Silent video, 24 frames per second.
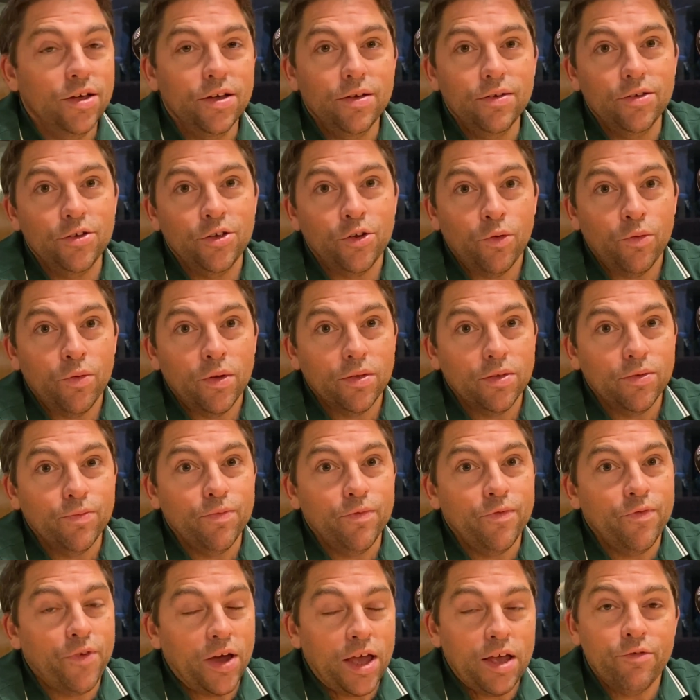that
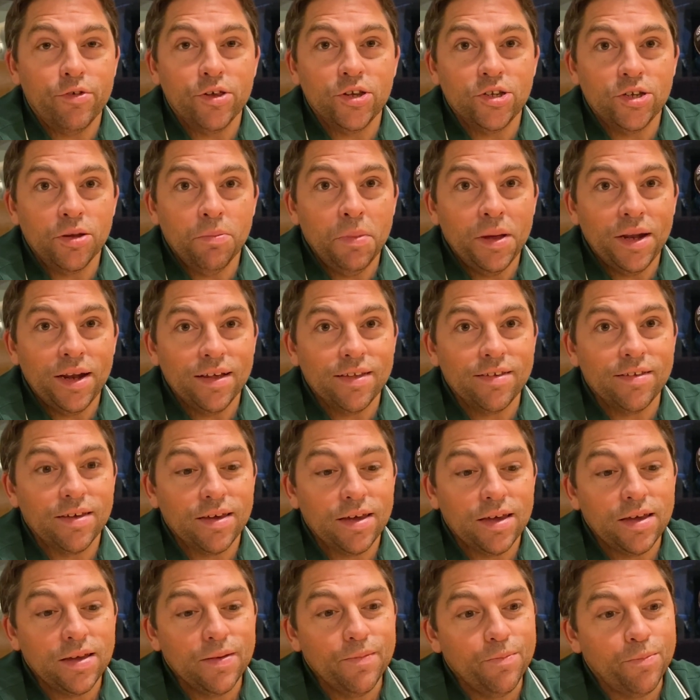favour
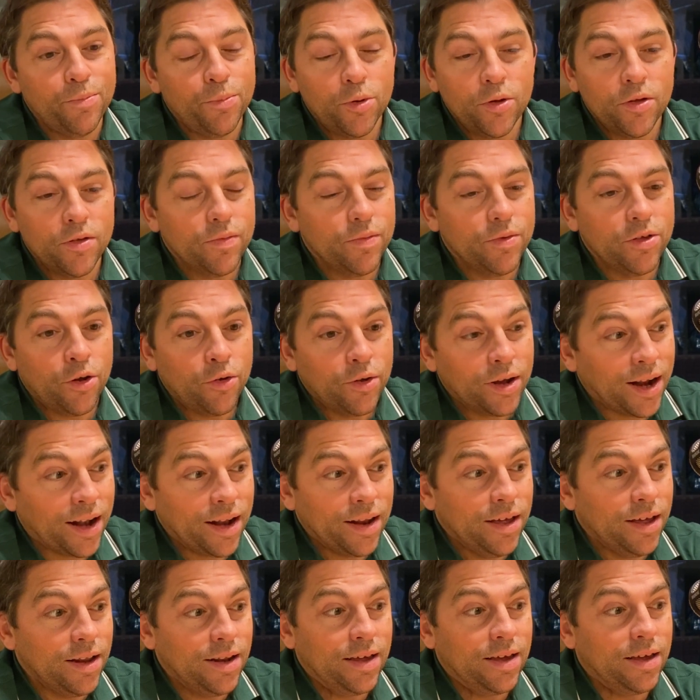stability, but
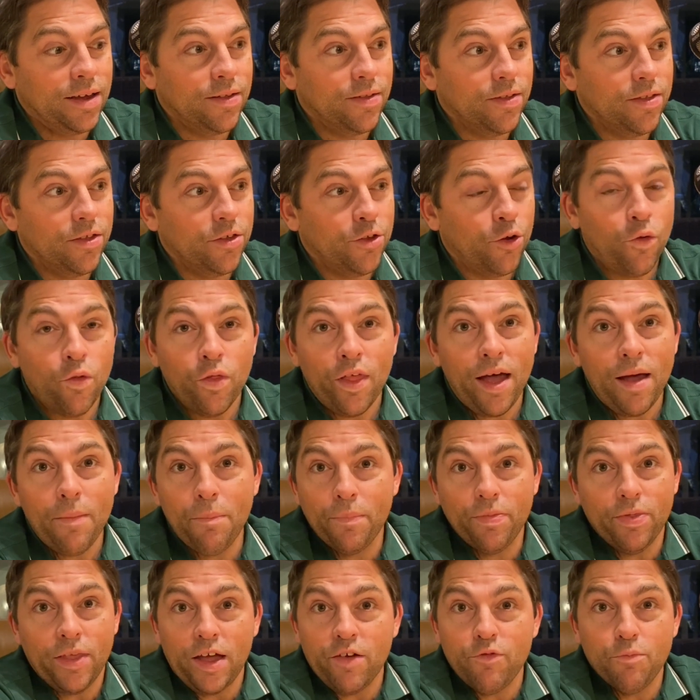clearly
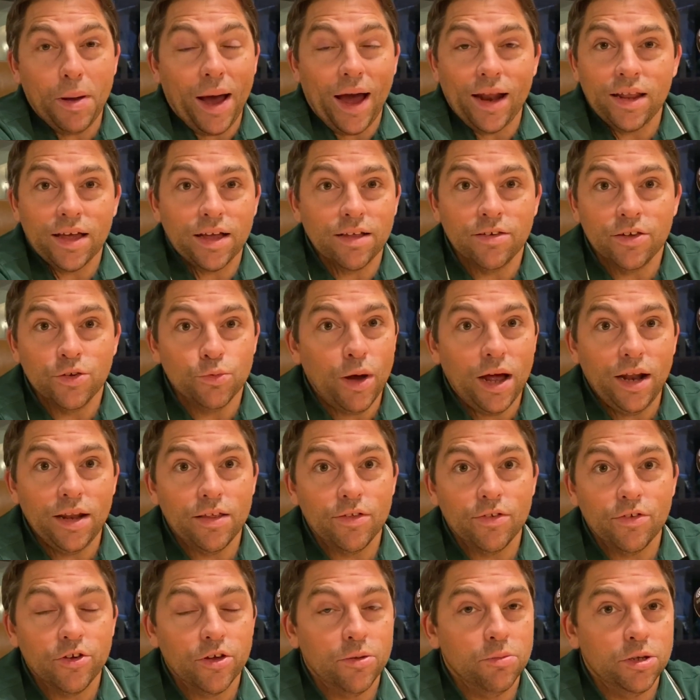they've panicked as well in
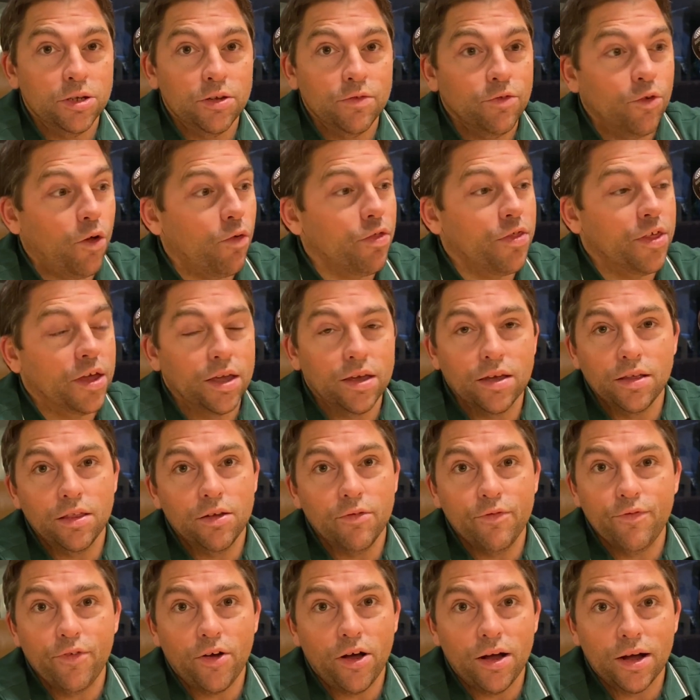terms of not thinking that
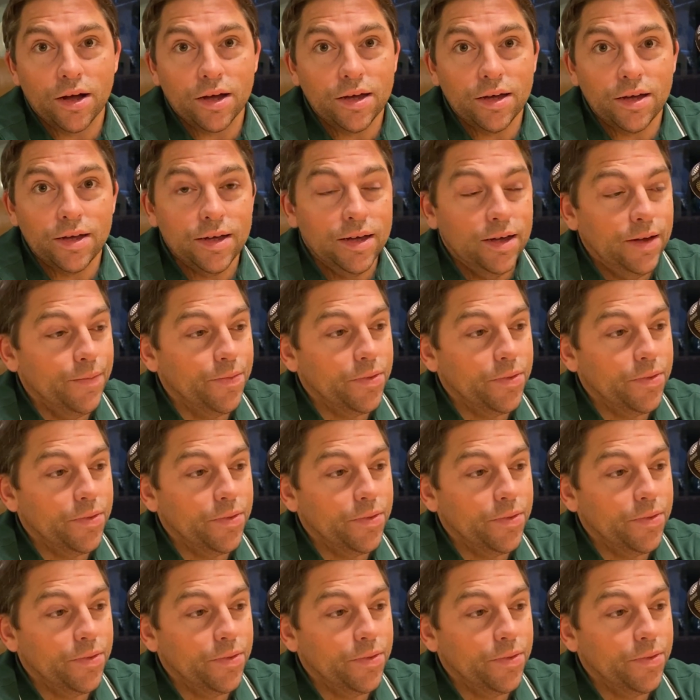Farke,